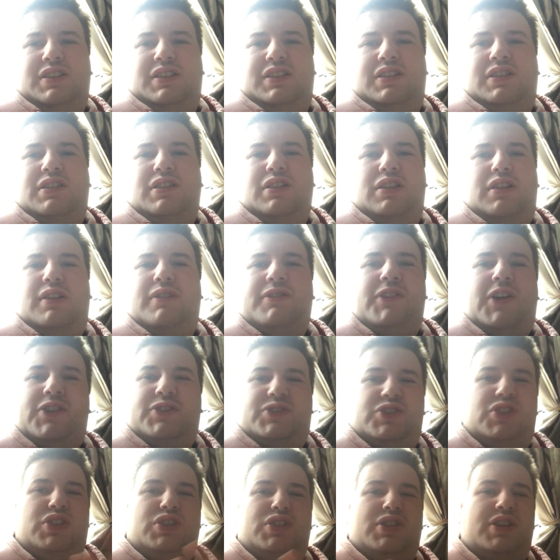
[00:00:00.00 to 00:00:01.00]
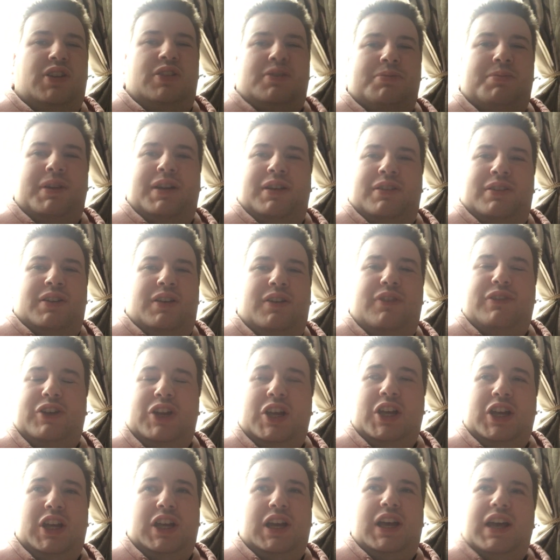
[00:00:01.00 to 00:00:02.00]
because the veg is going to be on
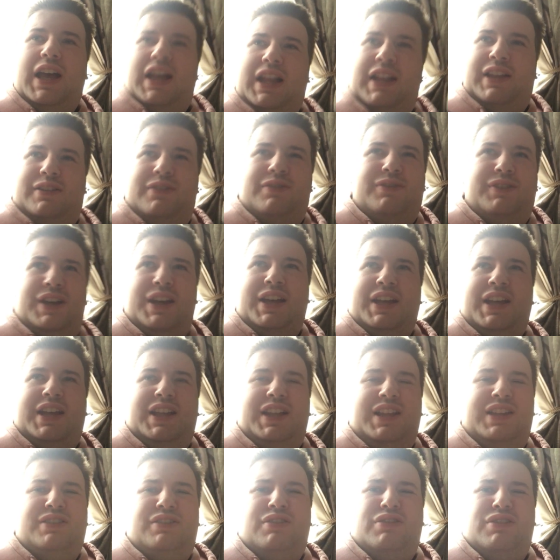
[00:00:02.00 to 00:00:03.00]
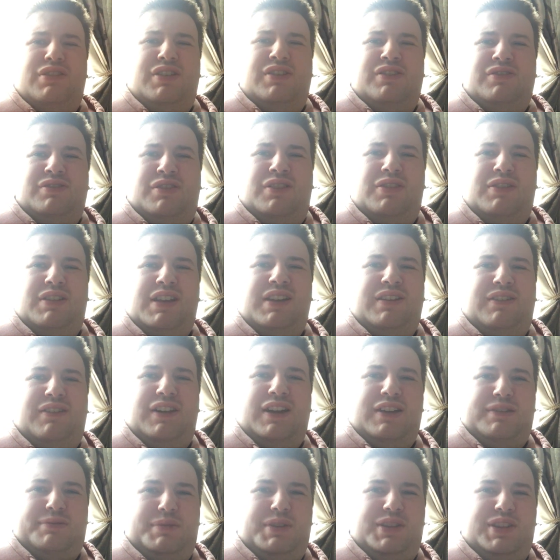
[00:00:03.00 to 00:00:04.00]
offer. anywhere, and it's only like
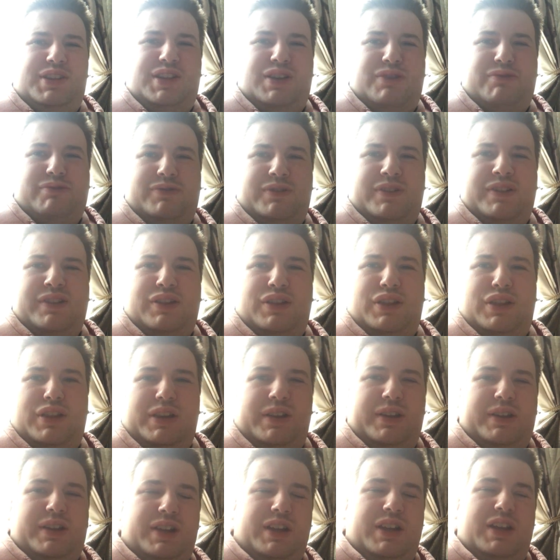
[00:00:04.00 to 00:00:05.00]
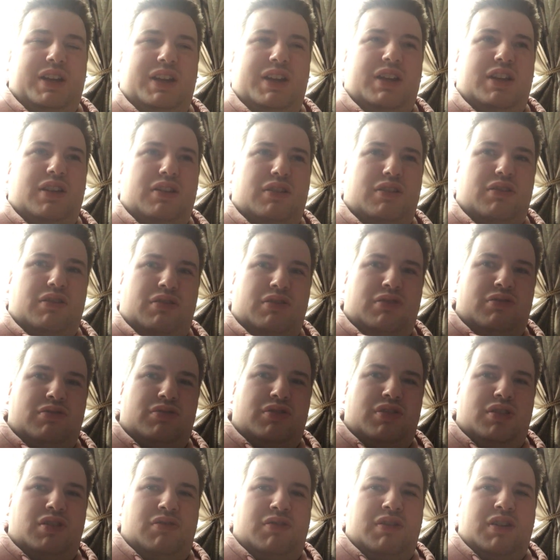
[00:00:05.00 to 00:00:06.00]
5 difference. So you
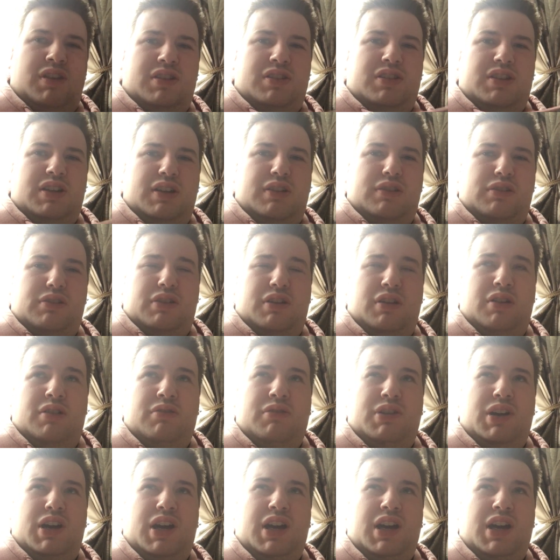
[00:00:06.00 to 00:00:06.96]
do it at Tesco,